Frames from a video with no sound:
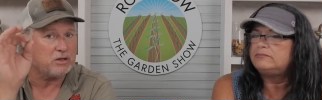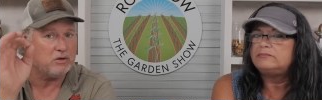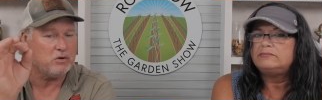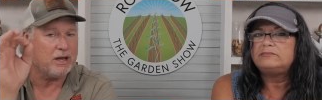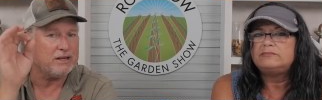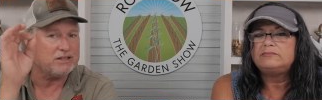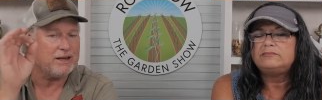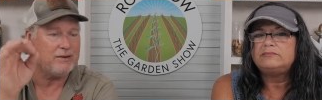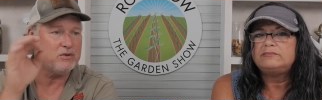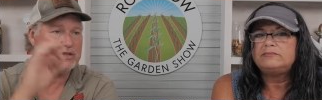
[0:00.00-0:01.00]
Speaker 1: so you can't
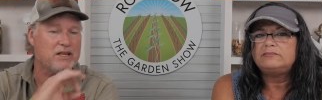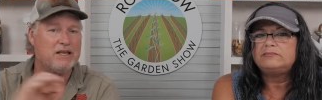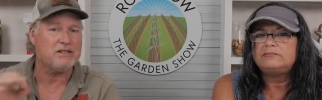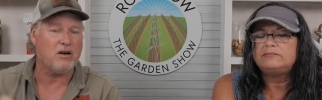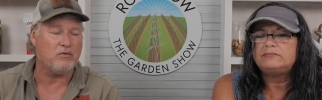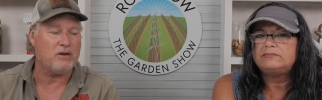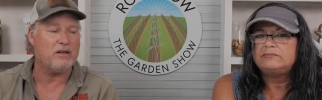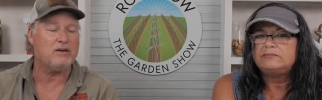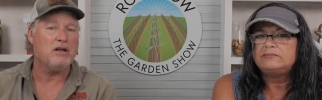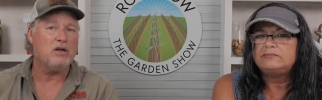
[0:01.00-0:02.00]
save the seeds off
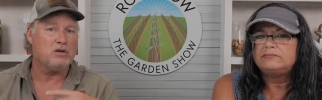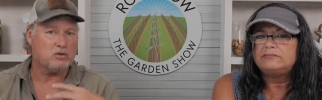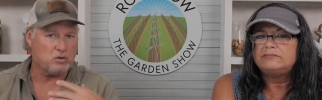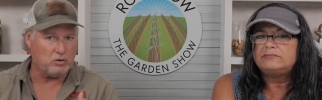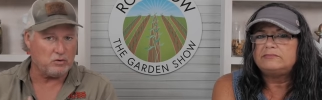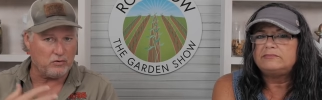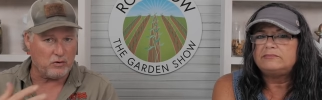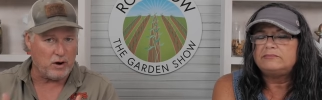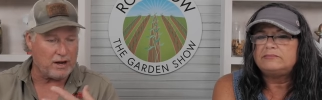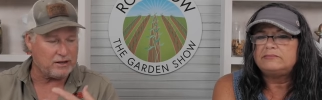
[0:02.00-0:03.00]
it, true to
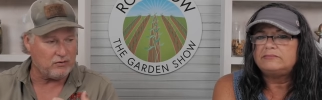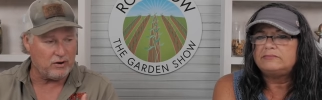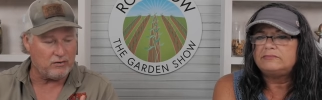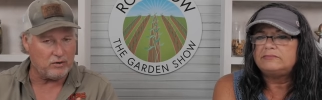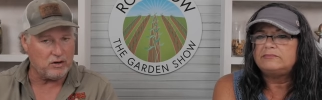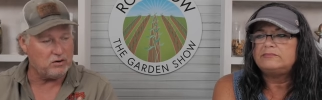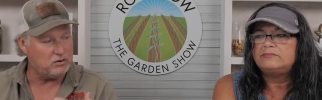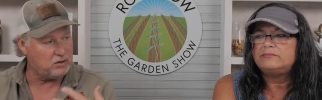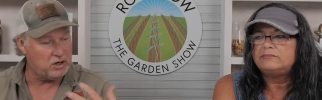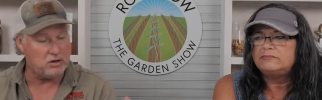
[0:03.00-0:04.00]
variety of every
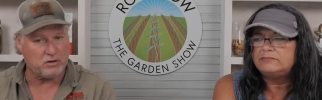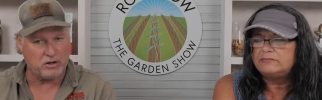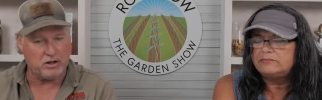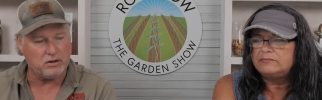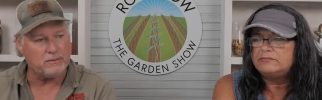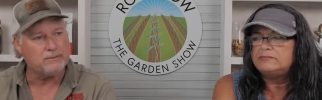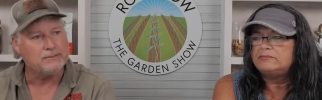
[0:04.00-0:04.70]
year to year.